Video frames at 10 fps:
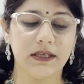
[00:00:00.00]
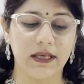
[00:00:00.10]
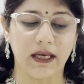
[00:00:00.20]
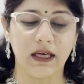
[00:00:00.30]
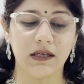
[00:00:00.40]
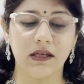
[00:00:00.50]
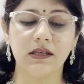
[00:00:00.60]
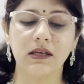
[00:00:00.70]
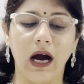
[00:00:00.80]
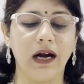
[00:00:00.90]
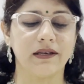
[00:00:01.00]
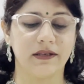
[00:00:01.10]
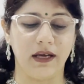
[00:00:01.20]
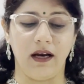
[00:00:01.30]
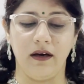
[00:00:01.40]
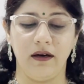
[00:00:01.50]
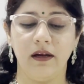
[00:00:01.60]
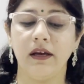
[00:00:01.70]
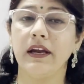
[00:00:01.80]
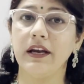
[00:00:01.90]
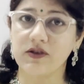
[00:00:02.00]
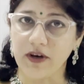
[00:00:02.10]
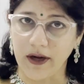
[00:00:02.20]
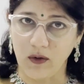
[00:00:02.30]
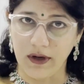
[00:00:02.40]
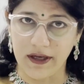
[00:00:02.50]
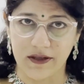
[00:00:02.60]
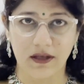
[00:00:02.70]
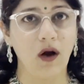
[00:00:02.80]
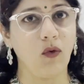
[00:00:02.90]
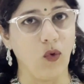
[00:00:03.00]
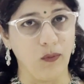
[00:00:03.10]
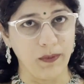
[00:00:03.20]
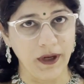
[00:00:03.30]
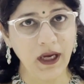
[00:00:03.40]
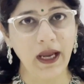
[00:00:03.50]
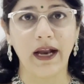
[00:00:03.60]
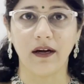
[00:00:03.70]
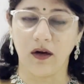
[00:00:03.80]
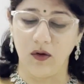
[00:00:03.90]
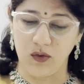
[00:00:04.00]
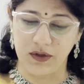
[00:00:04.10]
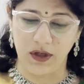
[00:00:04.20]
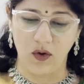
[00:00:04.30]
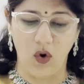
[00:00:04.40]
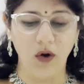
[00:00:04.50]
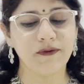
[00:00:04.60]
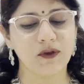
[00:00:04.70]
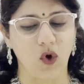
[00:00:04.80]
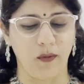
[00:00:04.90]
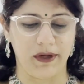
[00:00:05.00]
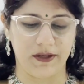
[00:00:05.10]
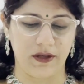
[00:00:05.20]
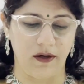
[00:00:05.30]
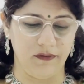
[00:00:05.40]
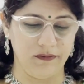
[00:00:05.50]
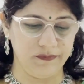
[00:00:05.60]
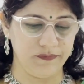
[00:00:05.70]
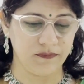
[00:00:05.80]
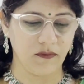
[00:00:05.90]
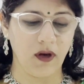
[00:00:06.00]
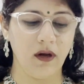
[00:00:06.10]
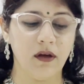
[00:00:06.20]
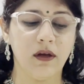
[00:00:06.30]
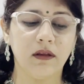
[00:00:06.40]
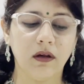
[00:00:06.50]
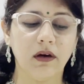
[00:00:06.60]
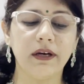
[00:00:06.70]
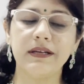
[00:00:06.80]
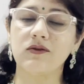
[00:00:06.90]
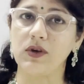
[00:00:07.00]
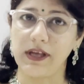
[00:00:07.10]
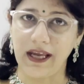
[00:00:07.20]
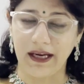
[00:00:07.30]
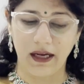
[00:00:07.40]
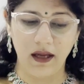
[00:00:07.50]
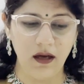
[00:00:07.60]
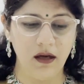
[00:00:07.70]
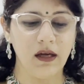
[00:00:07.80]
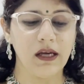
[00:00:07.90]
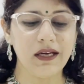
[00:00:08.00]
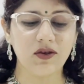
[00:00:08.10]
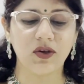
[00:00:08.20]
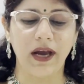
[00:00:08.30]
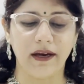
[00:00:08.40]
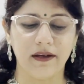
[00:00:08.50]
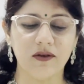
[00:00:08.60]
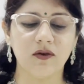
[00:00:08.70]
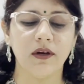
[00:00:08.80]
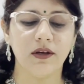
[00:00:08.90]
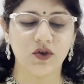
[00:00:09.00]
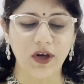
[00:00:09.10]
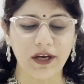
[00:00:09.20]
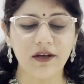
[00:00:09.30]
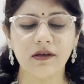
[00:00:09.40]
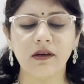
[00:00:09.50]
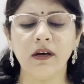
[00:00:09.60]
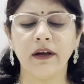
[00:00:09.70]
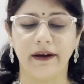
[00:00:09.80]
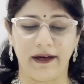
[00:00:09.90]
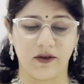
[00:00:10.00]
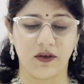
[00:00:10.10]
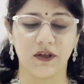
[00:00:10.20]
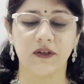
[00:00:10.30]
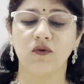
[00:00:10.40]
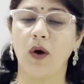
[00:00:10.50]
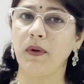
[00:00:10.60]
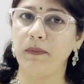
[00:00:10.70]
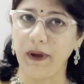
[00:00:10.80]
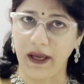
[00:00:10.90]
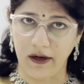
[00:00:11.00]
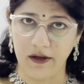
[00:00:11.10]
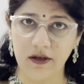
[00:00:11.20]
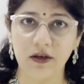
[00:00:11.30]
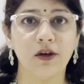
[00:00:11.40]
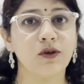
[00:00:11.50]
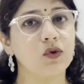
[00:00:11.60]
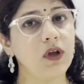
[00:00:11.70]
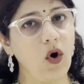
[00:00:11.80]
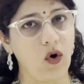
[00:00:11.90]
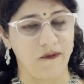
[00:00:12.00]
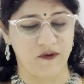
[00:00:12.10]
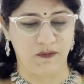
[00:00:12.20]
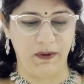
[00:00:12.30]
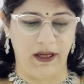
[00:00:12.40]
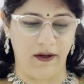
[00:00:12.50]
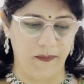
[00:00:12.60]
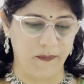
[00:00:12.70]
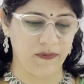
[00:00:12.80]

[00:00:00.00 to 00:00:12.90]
Second is guard cell. It regulates the opening and closing of stomata. Third is DNA. It carries genetical characters from a parent to the offspring.